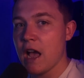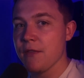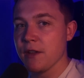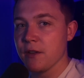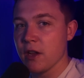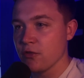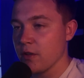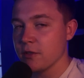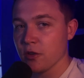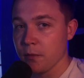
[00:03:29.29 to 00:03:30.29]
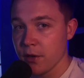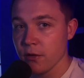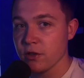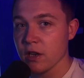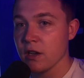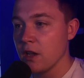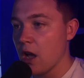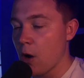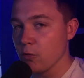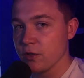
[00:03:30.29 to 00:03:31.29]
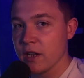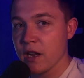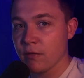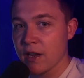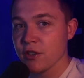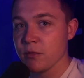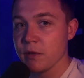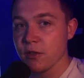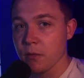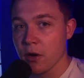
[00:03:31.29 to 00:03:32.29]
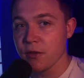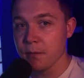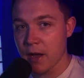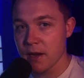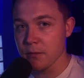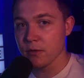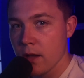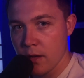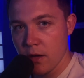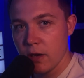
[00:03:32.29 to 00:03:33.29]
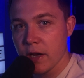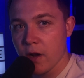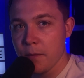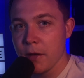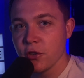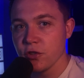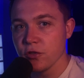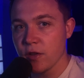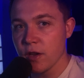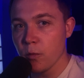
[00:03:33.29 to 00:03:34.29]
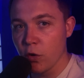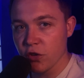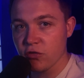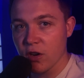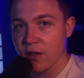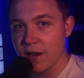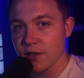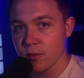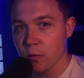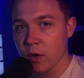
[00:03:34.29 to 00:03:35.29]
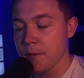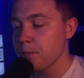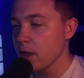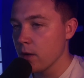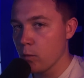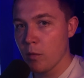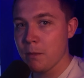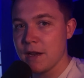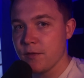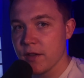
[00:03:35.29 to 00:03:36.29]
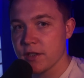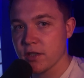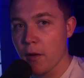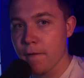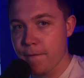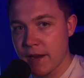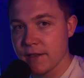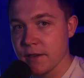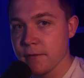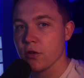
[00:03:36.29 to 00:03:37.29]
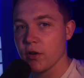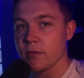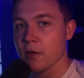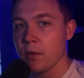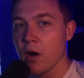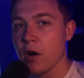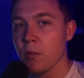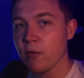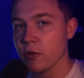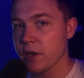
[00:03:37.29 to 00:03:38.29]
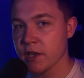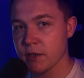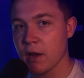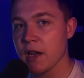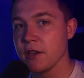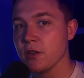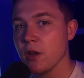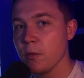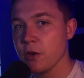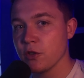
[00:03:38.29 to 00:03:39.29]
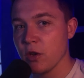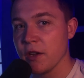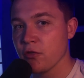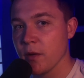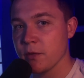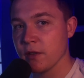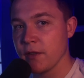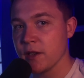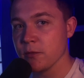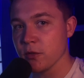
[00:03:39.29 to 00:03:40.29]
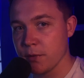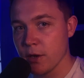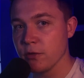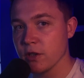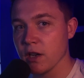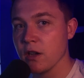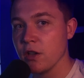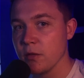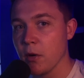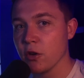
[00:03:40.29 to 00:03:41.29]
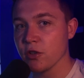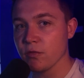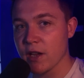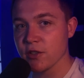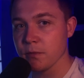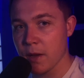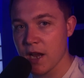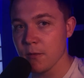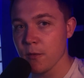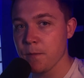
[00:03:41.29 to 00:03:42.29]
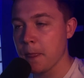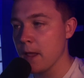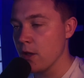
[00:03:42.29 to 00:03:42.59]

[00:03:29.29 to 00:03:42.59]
and then encrypts the computer, holding it at ransom and demanding payment. Earlier I mentioned the WannaCry ransomware. What made this so effective? The crypto part we've already explained, which encrypts the victim's computer, demanding a ransom payment.